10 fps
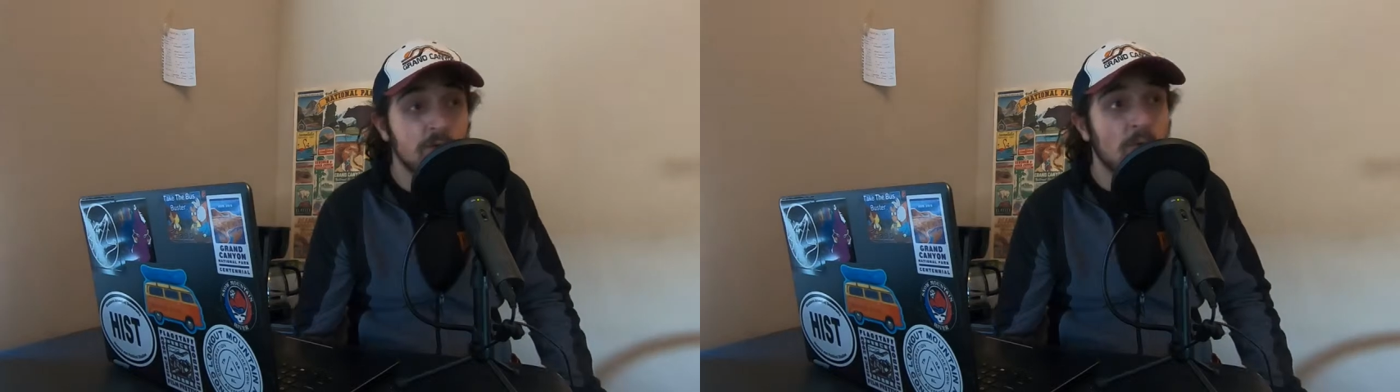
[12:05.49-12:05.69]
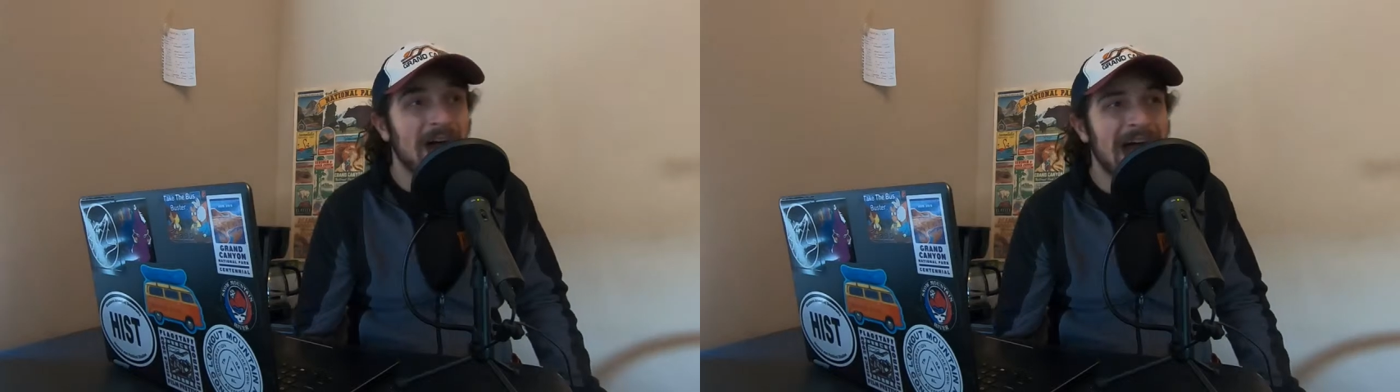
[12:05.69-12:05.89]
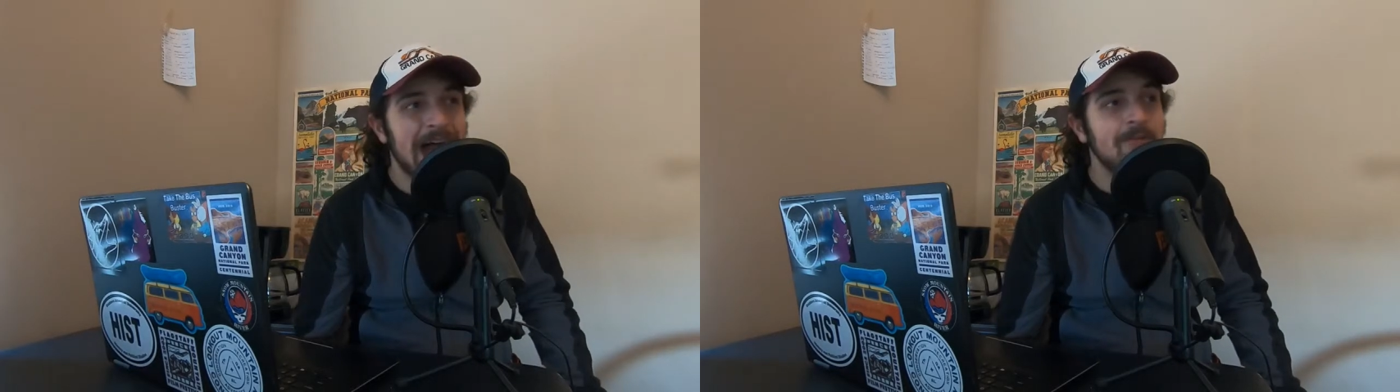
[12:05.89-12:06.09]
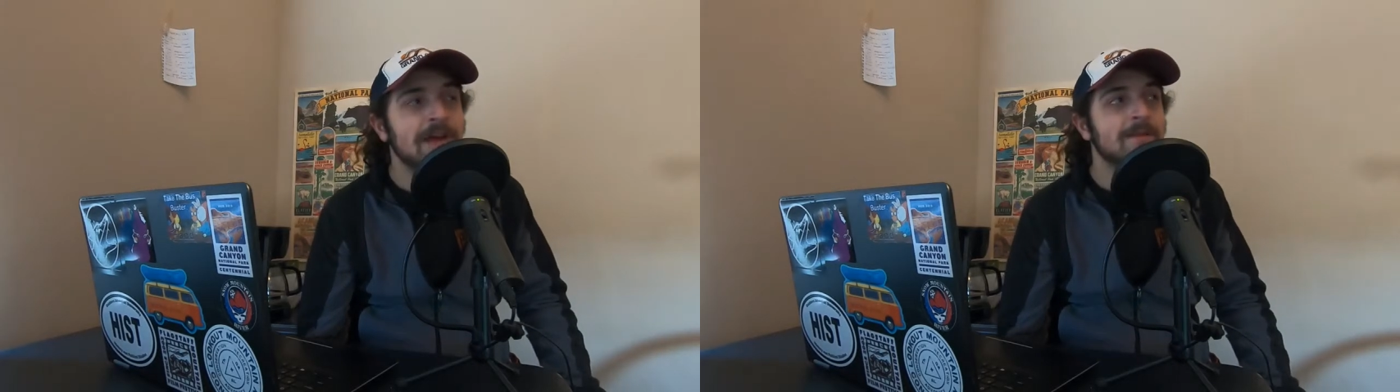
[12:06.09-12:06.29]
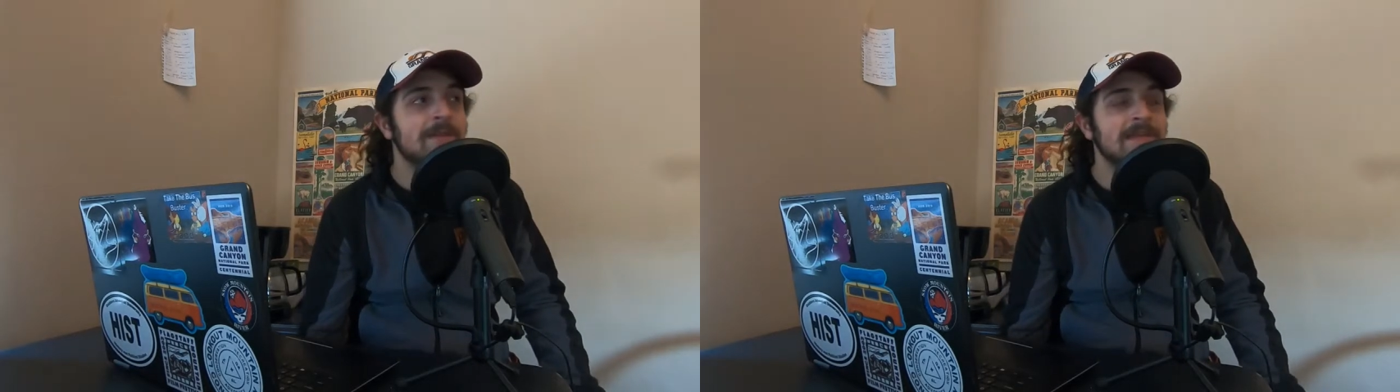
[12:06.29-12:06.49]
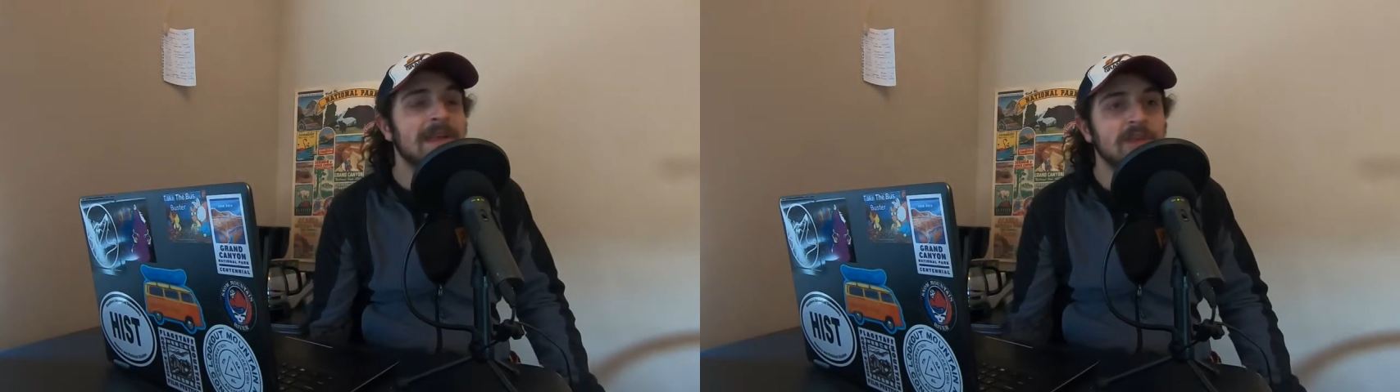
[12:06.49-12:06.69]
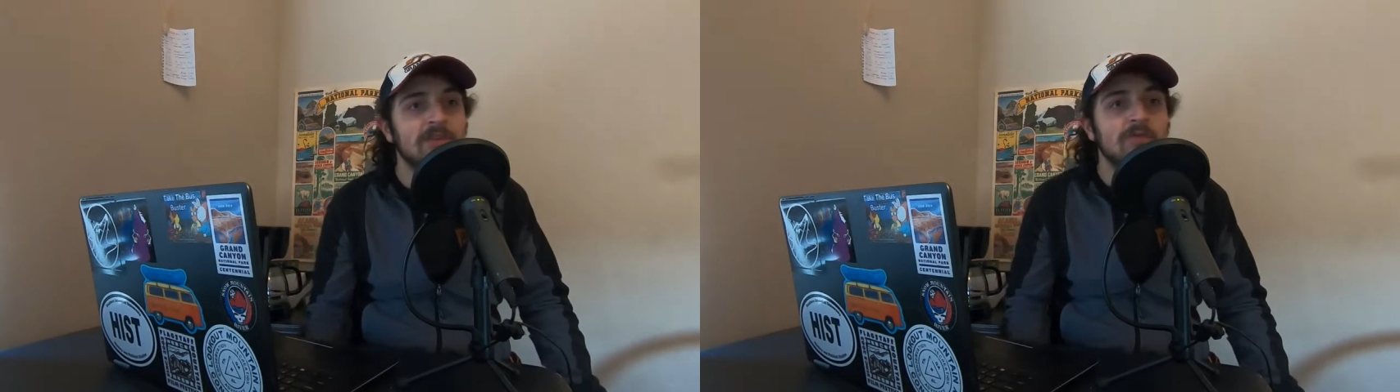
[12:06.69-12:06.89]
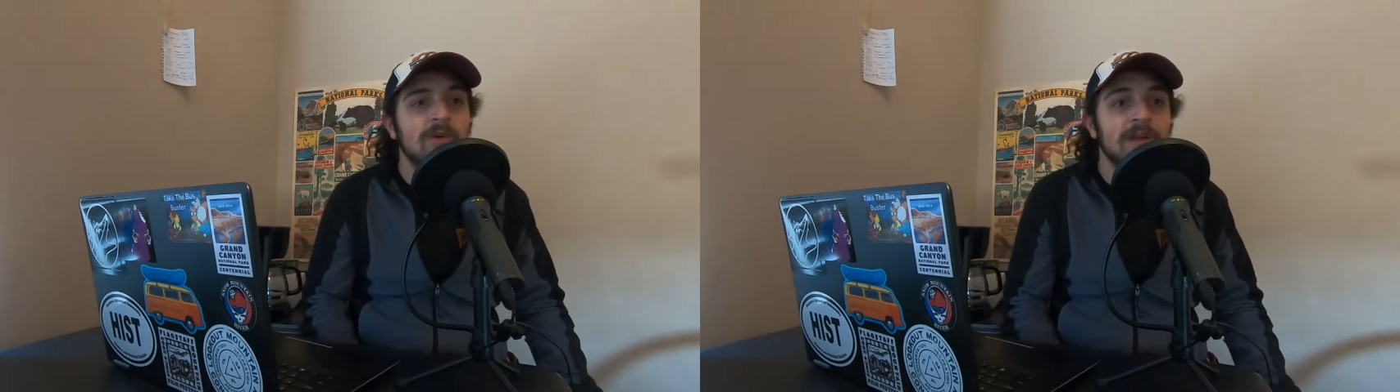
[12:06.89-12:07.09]
what I recommend that
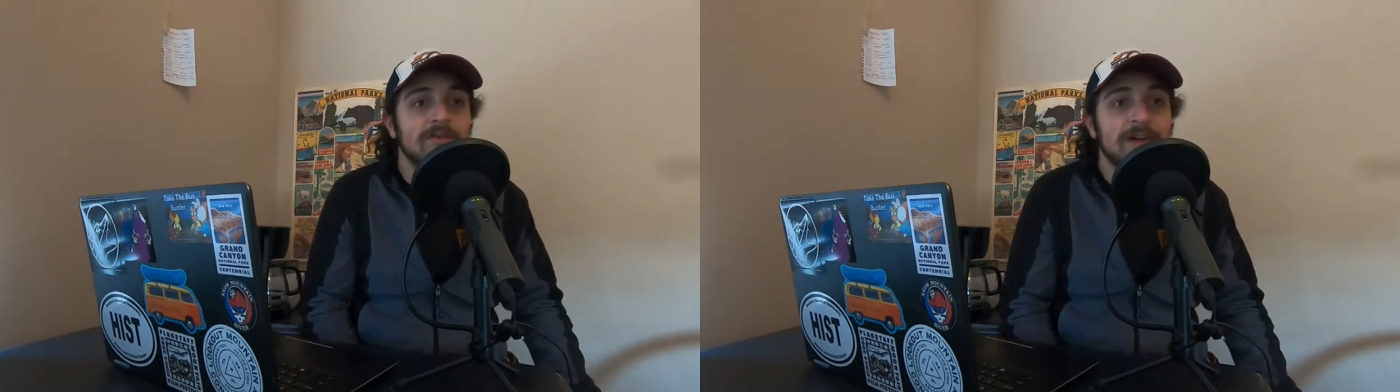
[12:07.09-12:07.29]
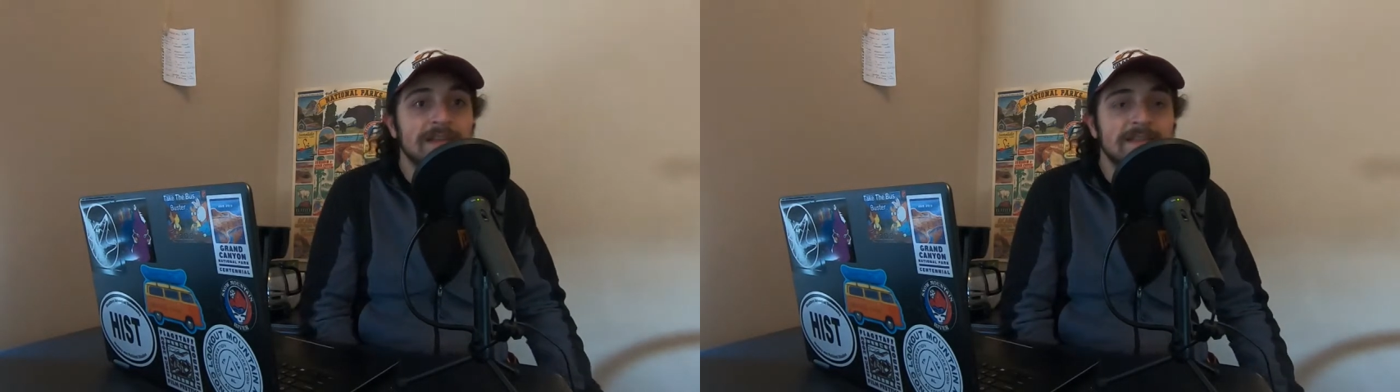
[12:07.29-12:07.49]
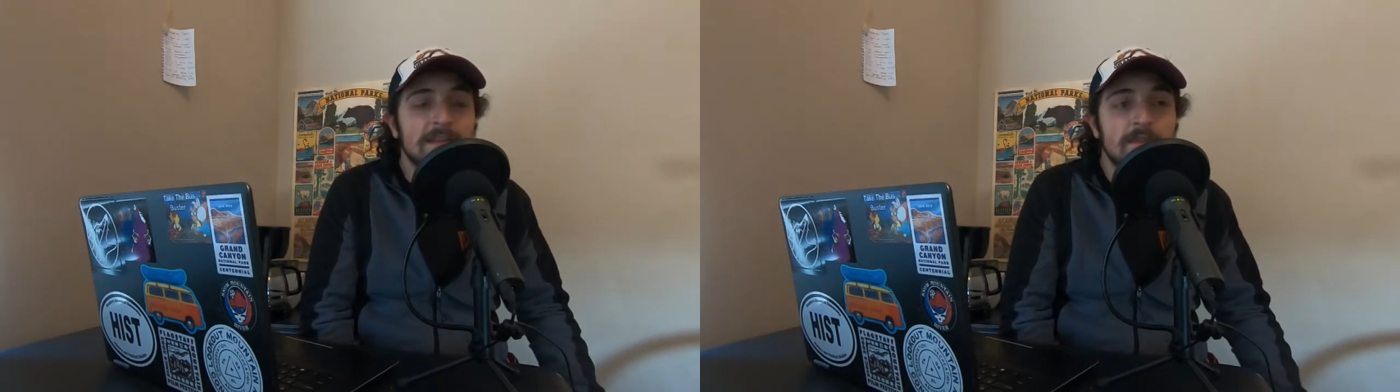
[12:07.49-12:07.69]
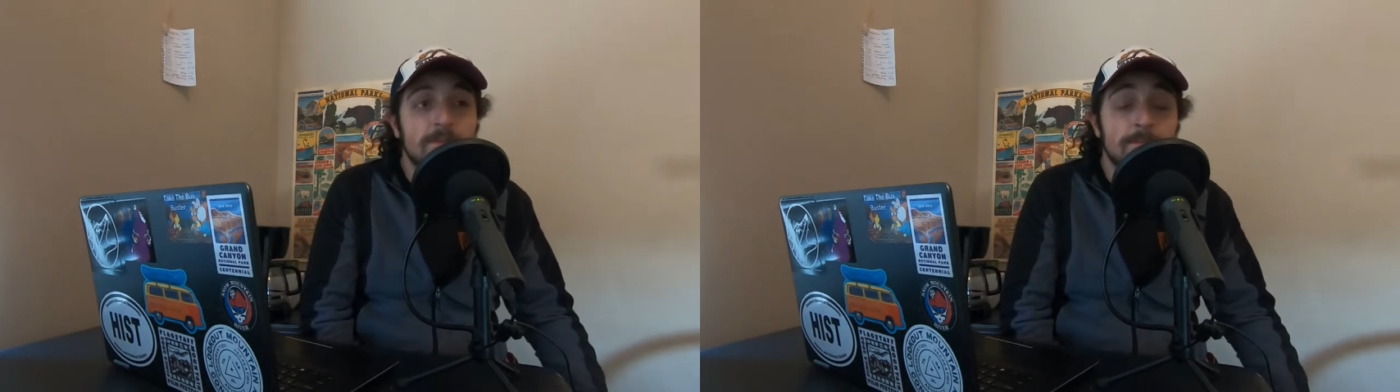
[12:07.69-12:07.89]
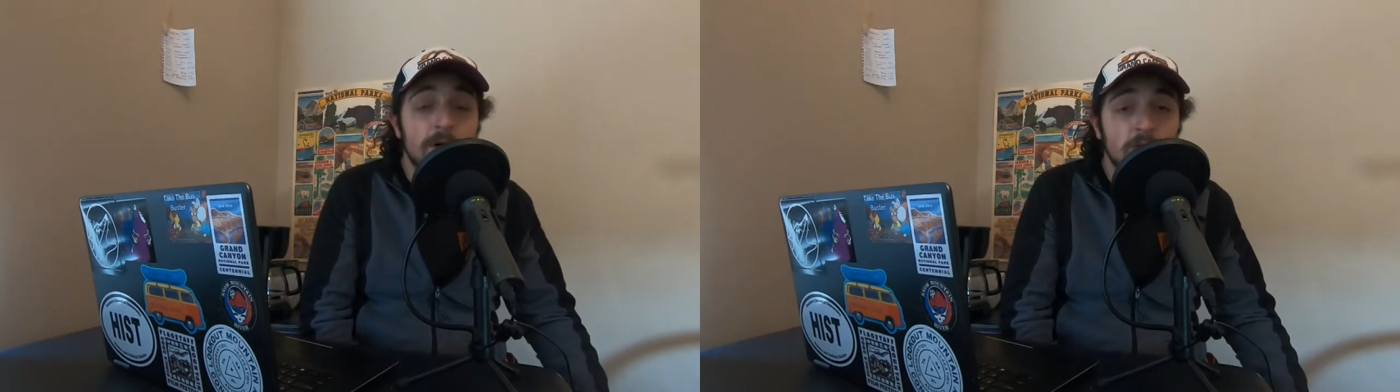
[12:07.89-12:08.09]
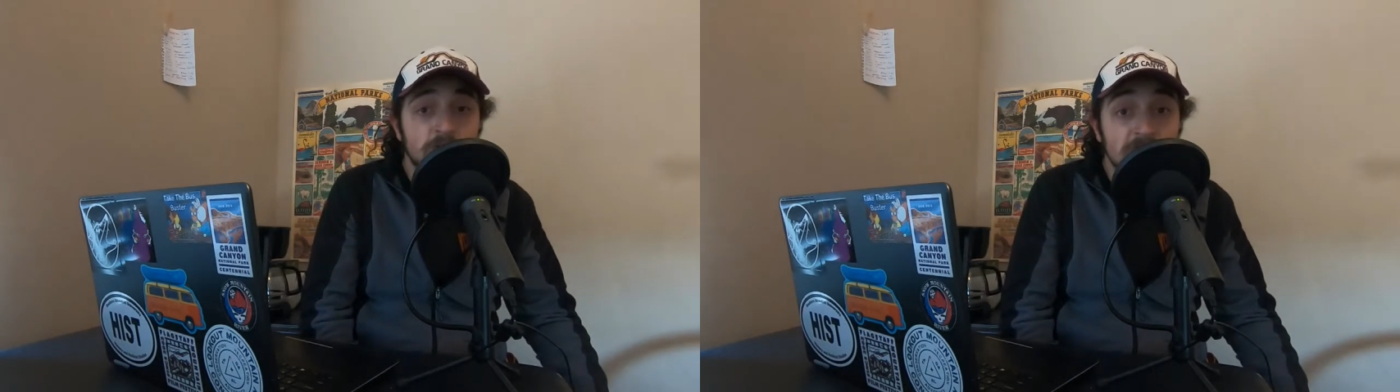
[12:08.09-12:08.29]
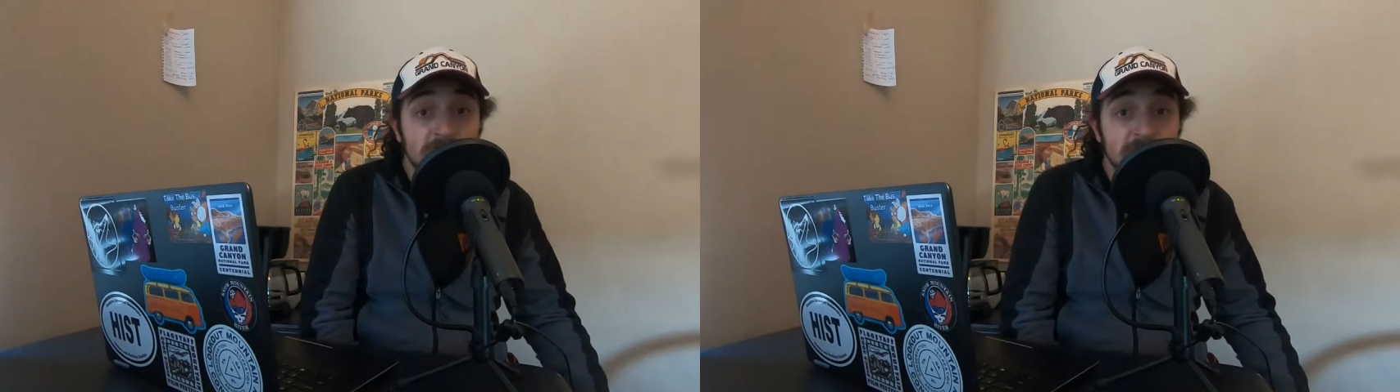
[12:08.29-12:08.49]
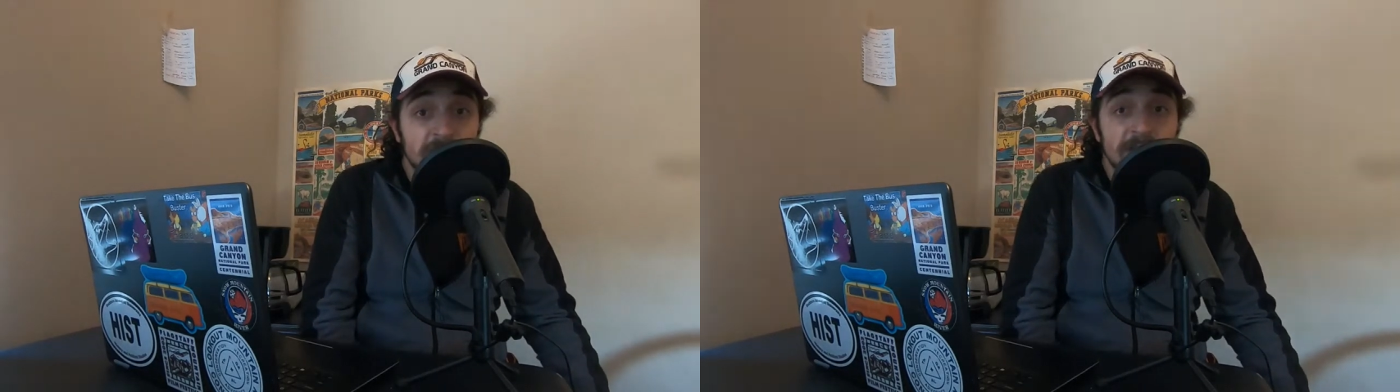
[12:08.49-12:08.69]
you invest in the most